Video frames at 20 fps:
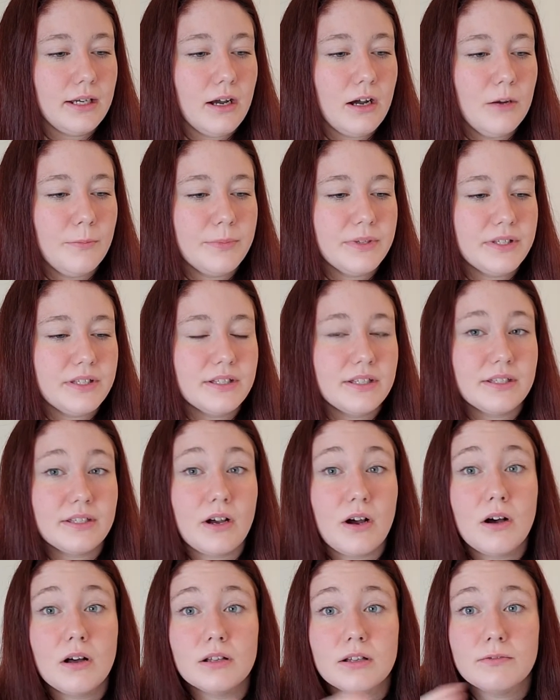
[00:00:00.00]

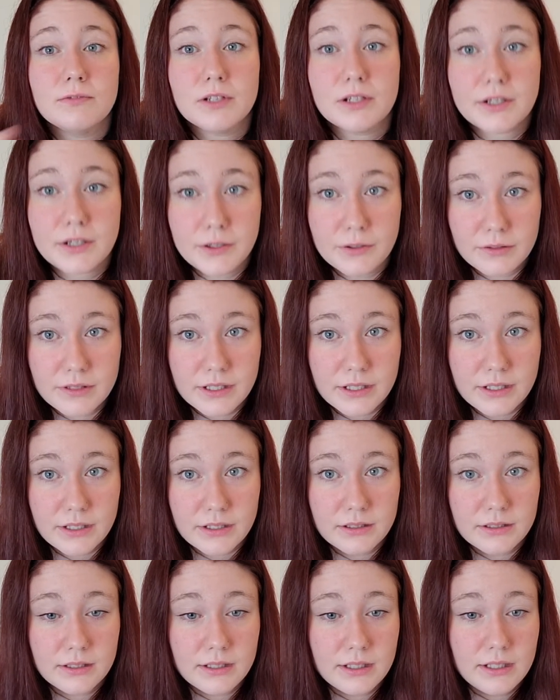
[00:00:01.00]
encompasses all of
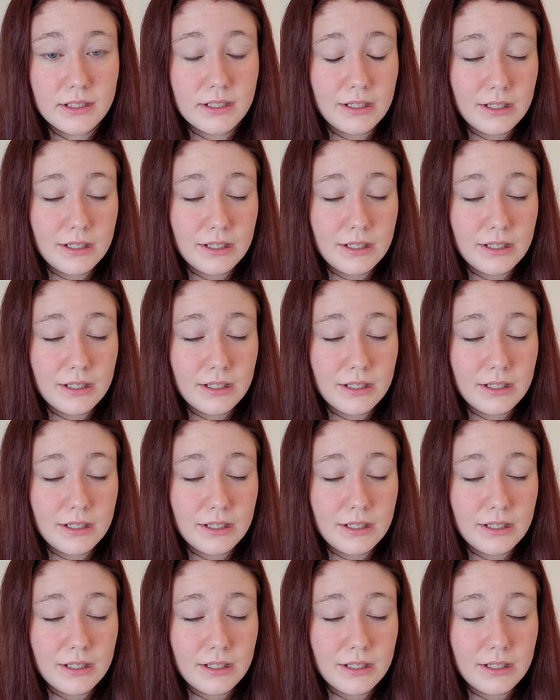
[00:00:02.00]
Lakota.